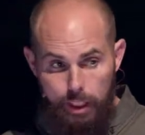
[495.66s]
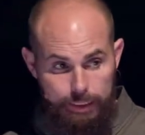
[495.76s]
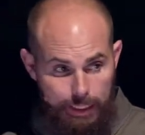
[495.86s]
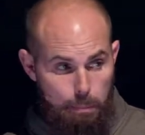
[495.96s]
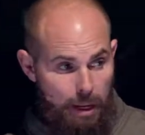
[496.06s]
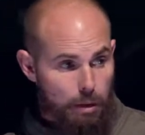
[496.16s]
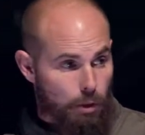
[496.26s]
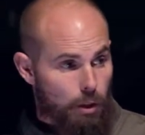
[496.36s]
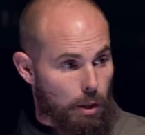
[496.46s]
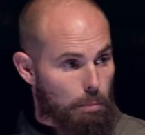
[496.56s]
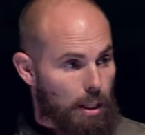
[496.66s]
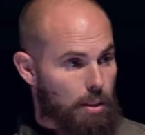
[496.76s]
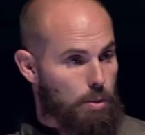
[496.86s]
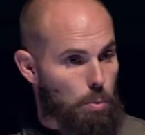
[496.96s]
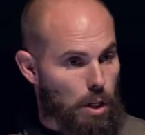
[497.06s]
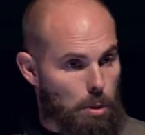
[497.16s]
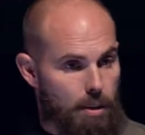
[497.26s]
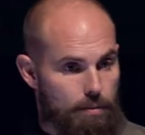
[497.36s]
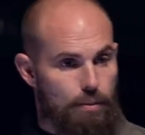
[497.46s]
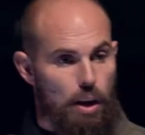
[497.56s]
See, being rooted means we're going to be
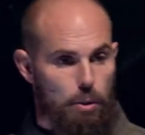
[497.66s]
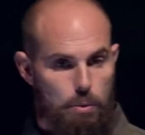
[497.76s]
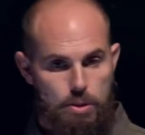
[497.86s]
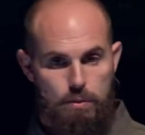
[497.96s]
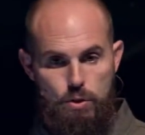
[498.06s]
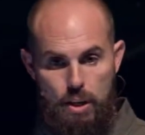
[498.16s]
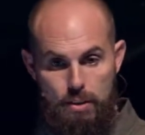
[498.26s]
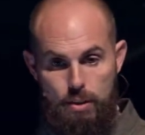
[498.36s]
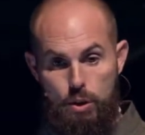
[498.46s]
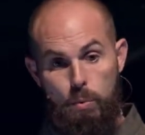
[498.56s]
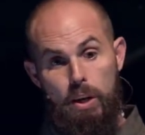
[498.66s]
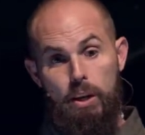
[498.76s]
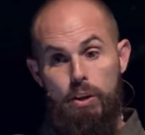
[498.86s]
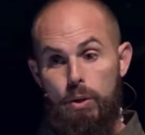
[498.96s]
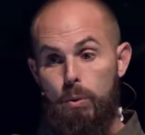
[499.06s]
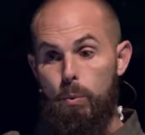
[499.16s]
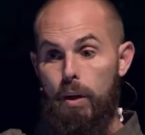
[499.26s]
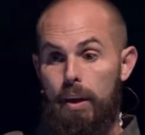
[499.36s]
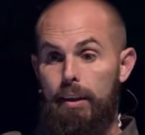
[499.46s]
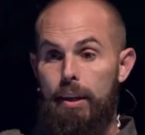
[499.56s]
followers of Jesus. So we're going to do
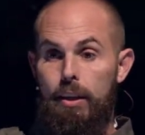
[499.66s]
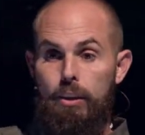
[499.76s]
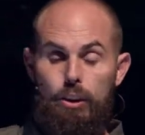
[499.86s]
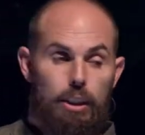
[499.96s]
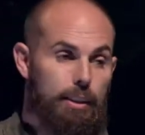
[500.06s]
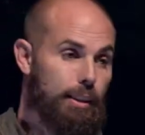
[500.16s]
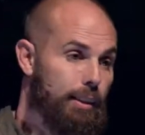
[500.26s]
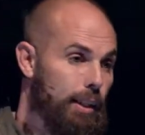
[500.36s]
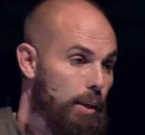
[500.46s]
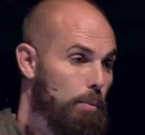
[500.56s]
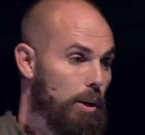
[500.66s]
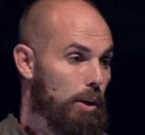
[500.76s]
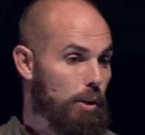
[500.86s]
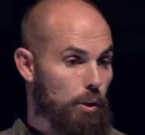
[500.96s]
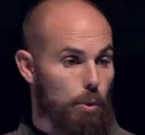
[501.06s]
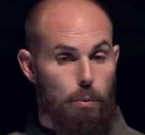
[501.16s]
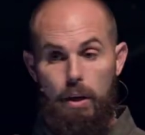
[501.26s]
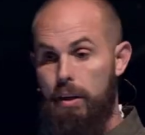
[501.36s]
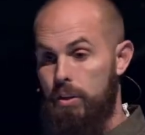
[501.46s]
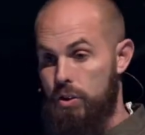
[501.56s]
what Jesus did, we're going to do
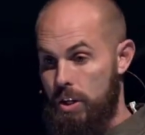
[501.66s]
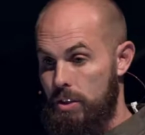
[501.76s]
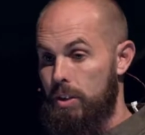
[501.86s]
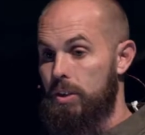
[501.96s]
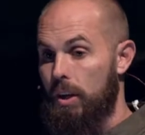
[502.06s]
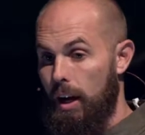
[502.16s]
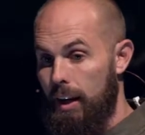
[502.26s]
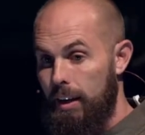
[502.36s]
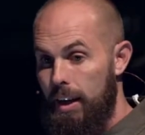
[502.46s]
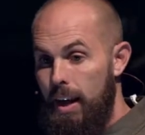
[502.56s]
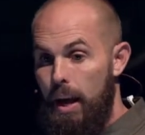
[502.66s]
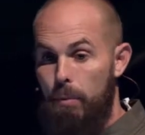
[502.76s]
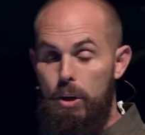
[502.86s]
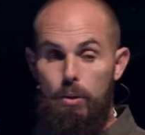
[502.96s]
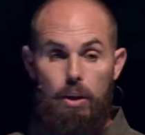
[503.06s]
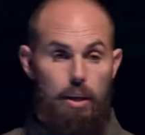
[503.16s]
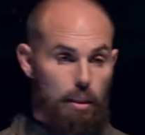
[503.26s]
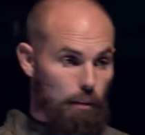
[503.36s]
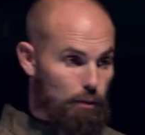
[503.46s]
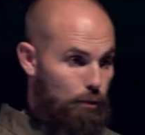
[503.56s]
what Jesus taught. And when you look at
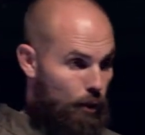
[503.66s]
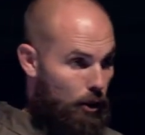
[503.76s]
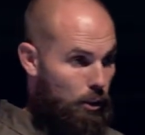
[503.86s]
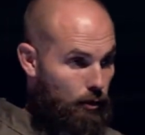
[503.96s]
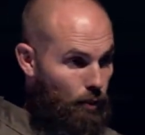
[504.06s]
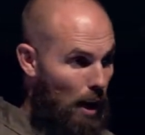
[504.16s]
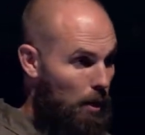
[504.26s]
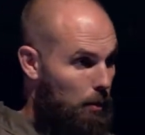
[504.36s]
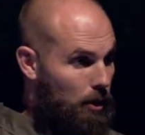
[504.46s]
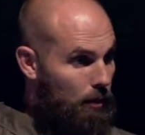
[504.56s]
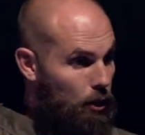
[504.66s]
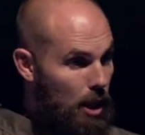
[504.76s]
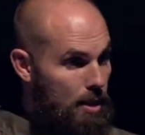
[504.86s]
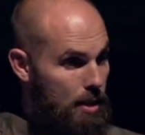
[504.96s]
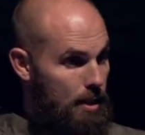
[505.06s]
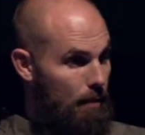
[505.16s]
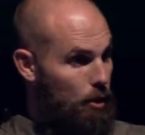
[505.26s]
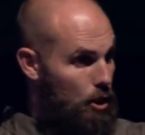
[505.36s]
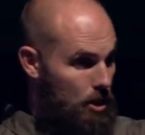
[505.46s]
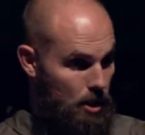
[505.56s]
the first followers of Jesus after
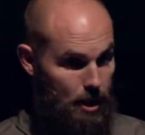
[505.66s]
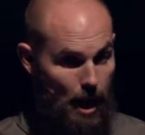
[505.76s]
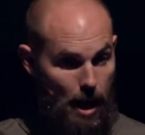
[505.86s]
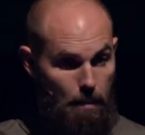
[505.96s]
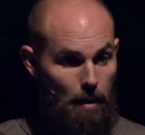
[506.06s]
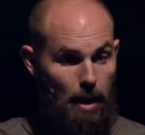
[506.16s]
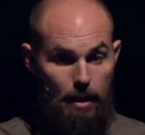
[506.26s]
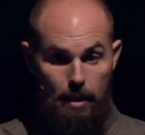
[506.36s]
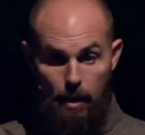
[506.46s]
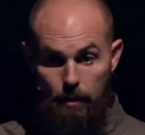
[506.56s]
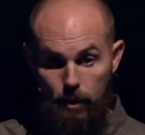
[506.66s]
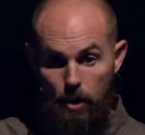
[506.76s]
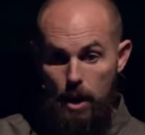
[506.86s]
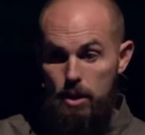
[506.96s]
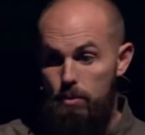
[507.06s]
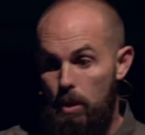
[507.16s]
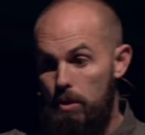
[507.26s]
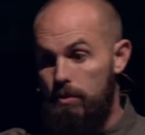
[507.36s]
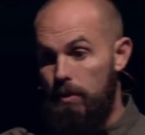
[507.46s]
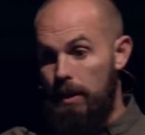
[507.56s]
Jesus came, died on the cross,
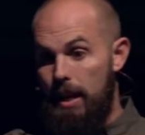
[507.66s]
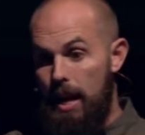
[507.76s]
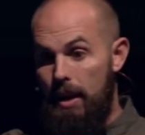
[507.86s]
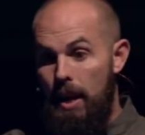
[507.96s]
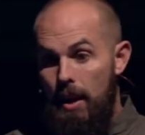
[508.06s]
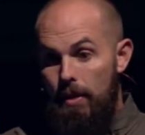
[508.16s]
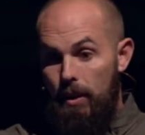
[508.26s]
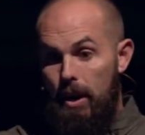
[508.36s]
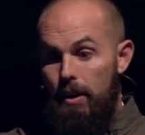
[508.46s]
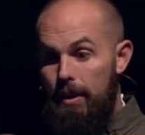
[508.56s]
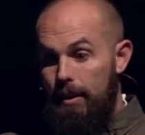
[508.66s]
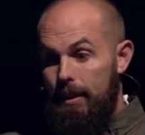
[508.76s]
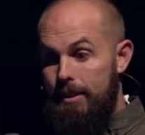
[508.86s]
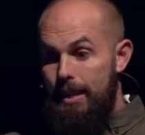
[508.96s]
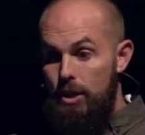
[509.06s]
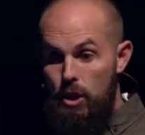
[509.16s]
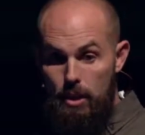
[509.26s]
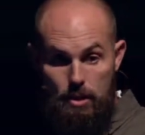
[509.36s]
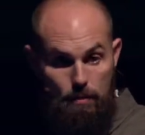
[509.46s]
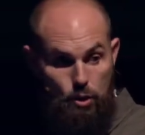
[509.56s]
rose from the dead, they're carrying out the
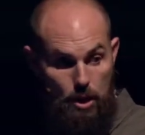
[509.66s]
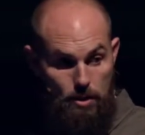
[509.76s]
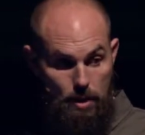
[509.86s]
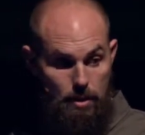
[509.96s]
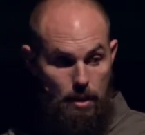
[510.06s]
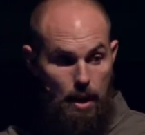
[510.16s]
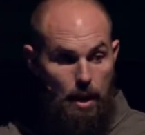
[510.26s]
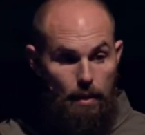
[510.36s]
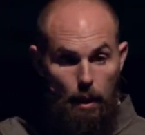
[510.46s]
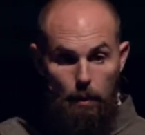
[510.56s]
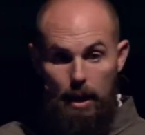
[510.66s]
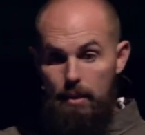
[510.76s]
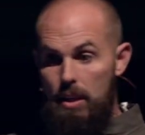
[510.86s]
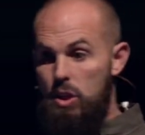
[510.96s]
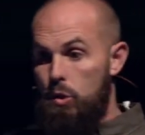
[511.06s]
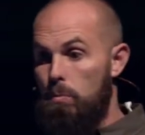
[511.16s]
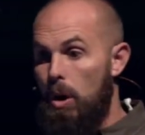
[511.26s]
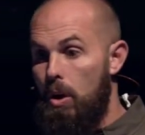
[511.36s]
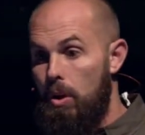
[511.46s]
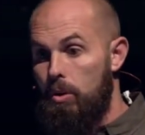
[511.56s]
teachings of Jesus. They were in these
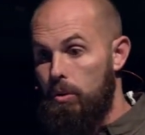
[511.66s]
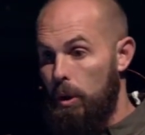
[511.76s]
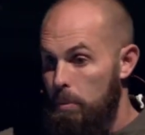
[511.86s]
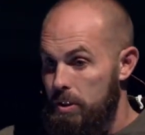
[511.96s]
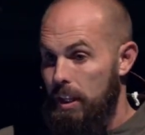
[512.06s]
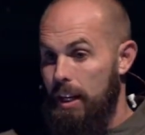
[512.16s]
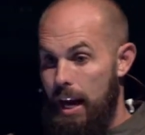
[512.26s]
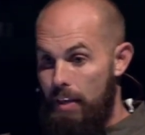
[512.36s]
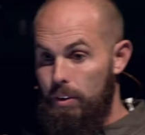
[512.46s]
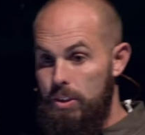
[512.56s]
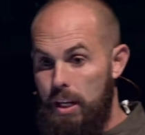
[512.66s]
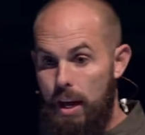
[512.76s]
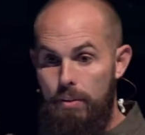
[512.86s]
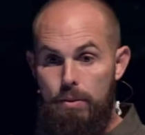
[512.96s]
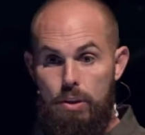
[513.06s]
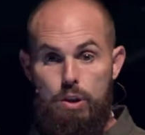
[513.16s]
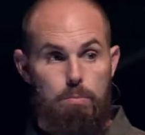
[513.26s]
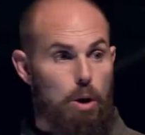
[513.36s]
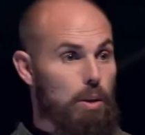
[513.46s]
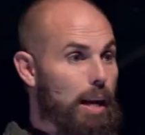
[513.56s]
small groups that gathered together, these
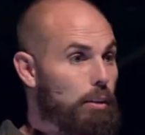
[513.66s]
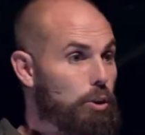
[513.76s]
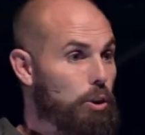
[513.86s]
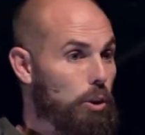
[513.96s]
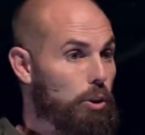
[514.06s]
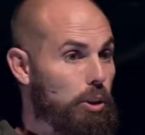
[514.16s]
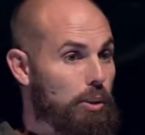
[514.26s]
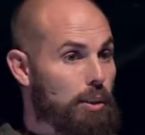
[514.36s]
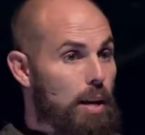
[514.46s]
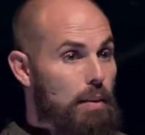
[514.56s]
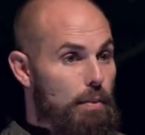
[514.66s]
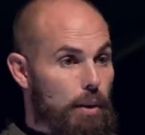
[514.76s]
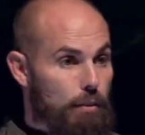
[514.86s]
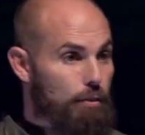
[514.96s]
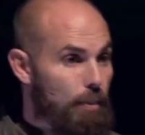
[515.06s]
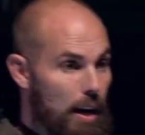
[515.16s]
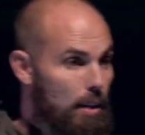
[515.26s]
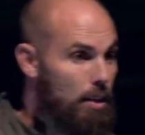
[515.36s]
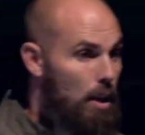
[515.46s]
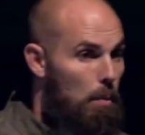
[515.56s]
small house churches. Their
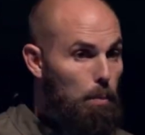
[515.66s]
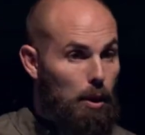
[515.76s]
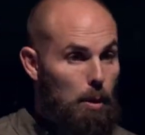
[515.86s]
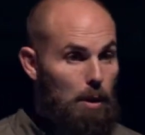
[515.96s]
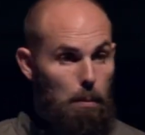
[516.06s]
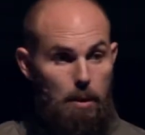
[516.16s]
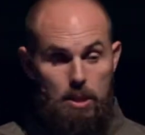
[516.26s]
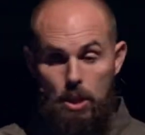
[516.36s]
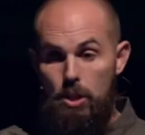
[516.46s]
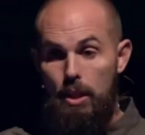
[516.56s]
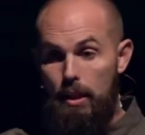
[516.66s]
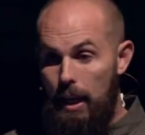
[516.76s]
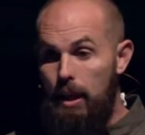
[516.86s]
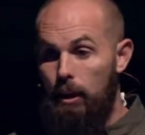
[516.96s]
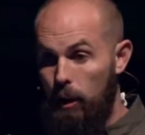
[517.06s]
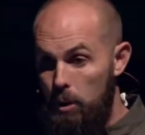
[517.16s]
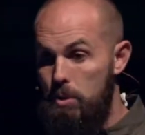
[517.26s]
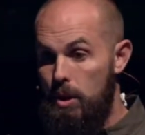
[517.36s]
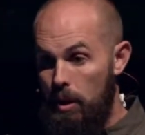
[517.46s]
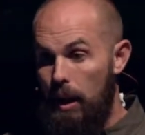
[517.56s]
faith put them in a position that they could lose
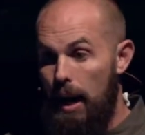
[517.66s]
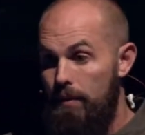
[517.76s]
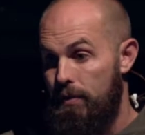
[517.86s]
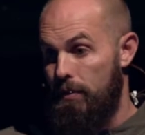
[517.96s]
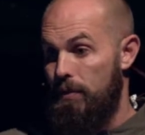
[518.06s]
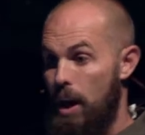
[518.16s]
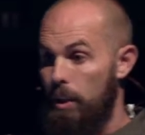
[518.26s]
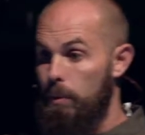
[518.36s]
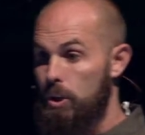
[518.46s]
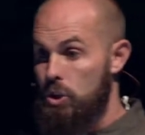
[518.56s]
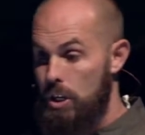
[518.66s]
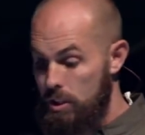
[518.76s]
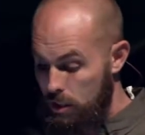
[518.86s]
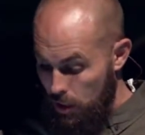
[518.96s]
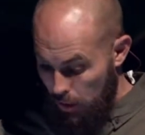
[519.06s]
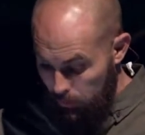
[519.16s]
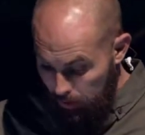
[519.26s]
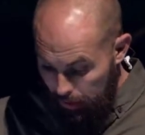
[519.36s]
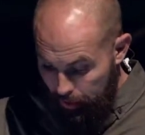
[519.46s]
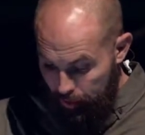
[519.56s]
their life for following Jesus. So they
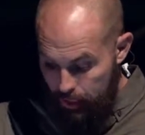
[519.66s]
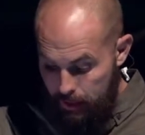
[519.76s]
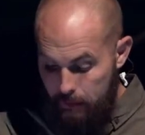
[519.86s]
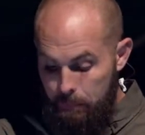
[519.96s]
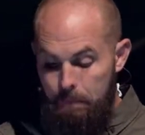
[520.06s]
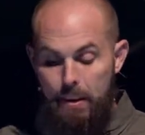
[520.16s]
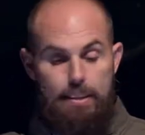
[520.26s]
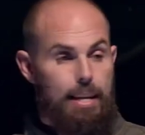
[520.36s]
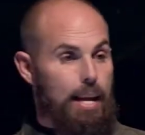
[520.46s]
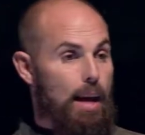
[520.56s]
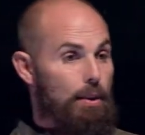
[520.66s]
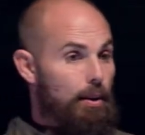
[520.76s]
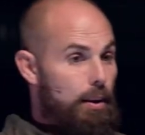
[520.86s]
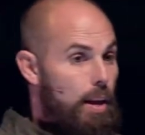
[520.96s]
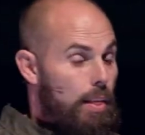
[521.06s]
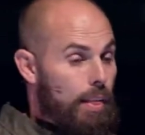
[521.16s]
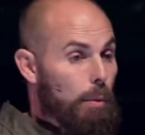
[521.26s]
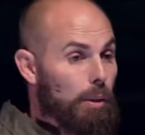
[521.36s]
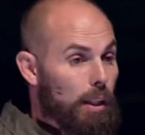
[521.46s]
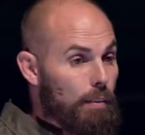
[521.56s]
really clung together. They
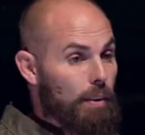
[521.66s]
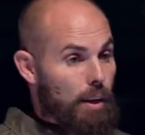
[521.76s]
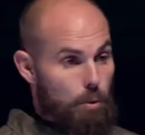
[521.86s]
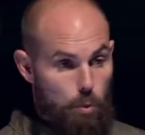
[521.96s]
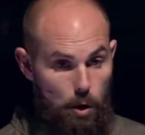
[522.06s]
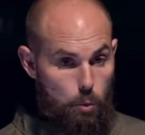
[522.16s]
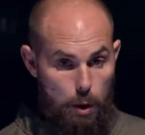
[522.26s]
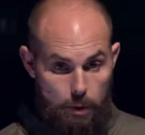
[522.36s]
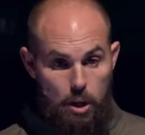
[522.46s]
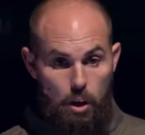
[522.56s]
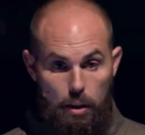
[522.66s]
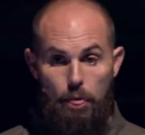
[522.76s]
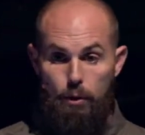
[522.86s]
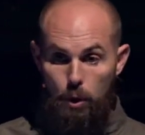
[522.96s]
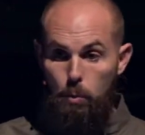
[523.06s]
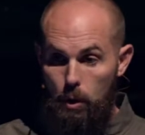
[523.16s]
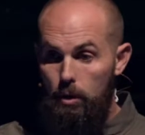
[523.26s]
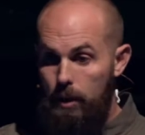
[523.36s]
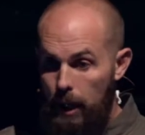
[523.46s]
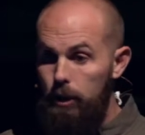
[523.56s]
were living in what we would call a third
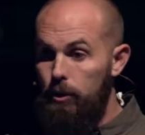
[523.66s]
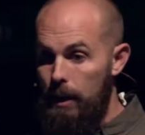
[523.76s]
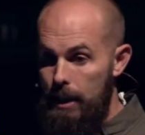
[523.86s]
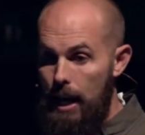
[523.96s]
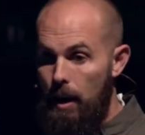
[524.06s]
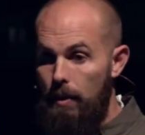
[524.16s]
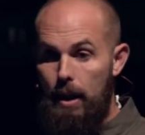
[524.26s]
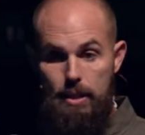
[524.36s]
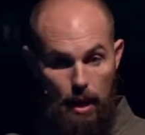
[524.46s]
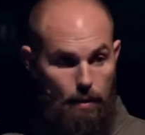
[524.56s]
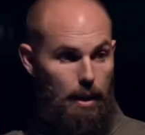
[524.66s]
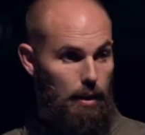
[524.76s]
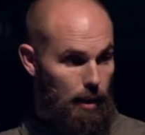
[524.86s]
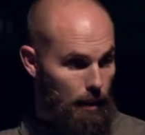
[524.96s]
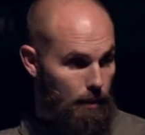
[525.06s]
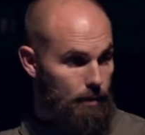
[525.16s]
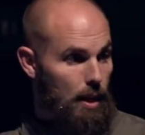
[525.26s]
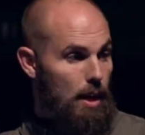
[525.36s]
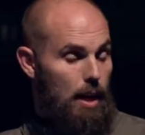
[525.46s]
world country now. That's how they lived